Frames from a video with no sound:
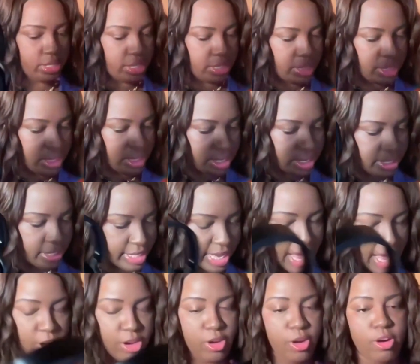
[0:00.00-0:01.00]
the
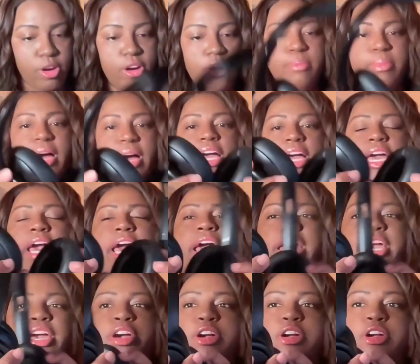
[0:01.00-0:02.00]
Soundcore by
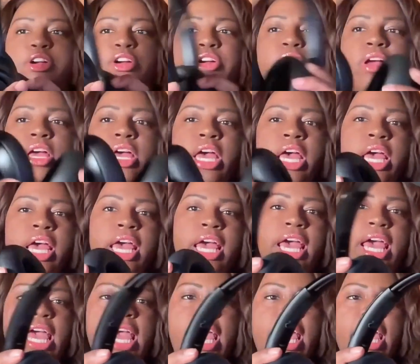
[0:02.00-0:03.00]
Anker,
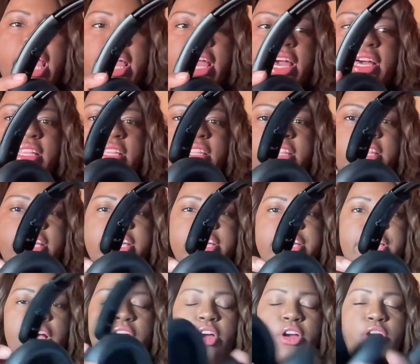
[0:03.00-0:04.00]
and
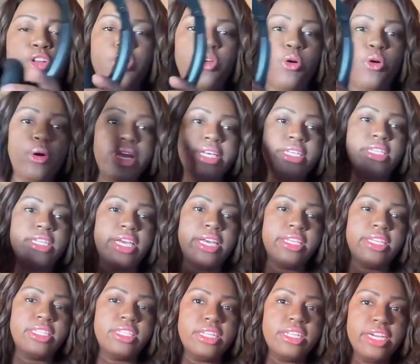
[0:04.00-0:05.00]
they are noise
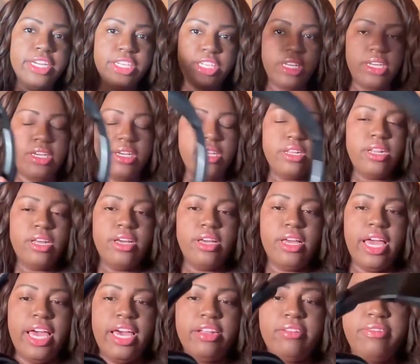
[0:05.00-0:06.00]
cancellation
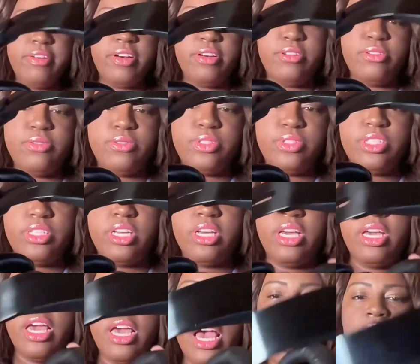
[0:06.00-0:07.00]
headphones.
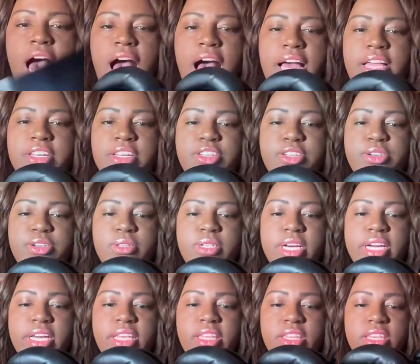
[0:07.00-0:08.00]
I do
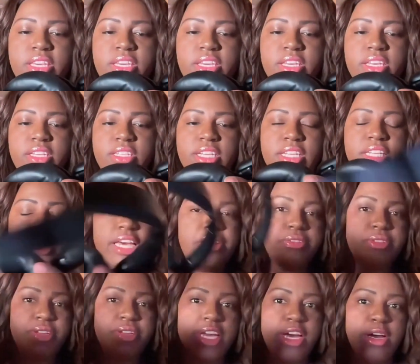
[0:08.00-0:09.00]
like these. It
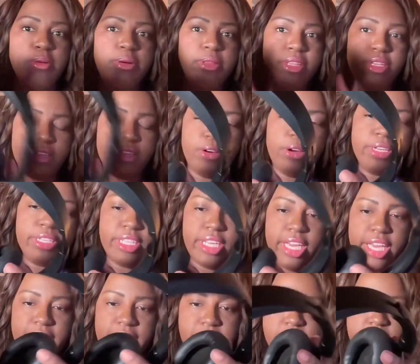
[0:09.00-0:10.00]
definitely help with the noise
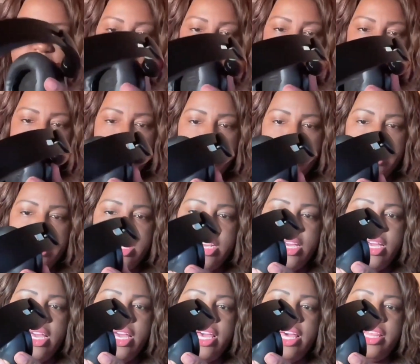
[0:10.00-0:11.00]
cancellation.
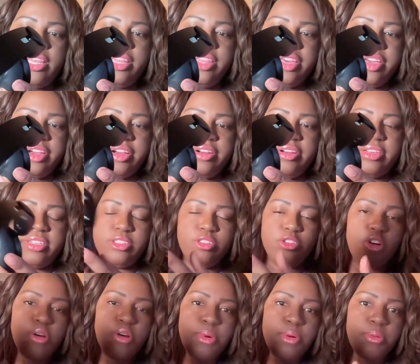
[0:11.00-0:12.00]
There's
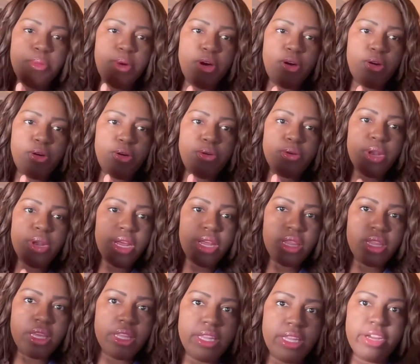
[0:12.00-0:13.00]
normal mode,
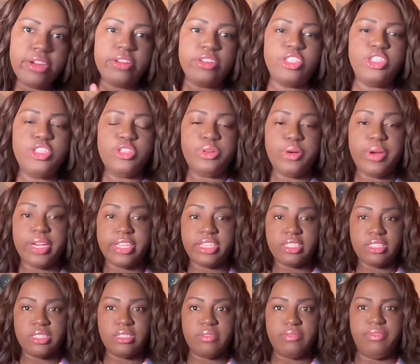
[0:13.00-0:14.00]
and then there's
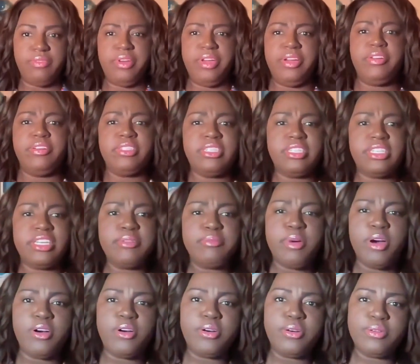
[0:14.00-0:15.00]
transparency
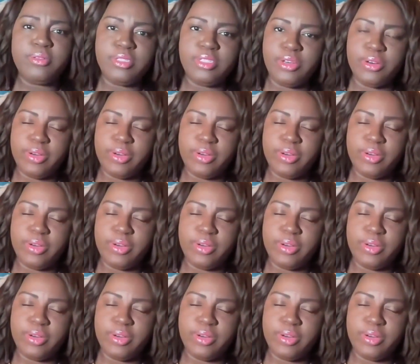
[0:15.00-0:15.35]
mode.